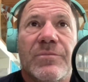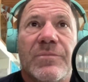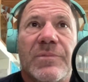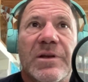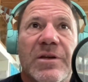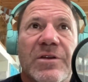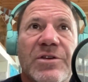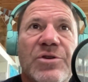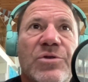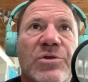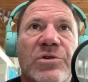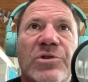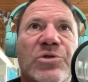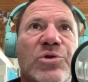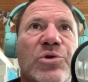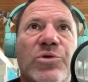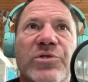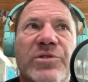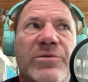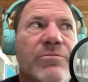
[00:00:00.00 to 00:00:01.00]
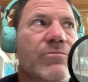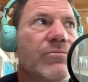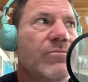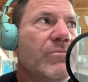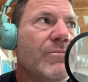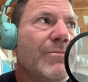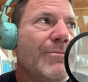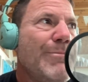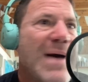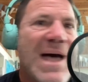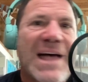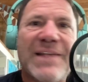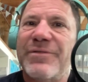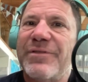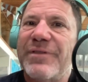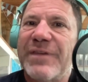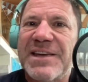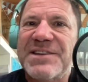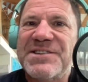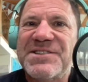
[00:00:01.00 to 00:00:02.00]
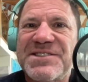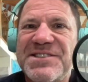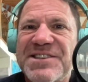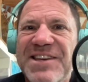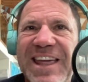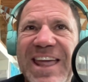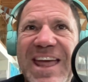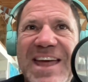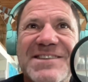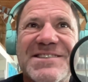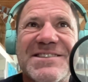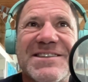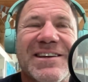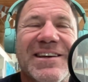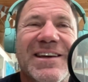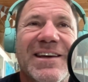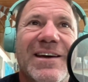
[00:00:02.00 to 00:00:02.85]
You know, you could call them pantheists, I guess.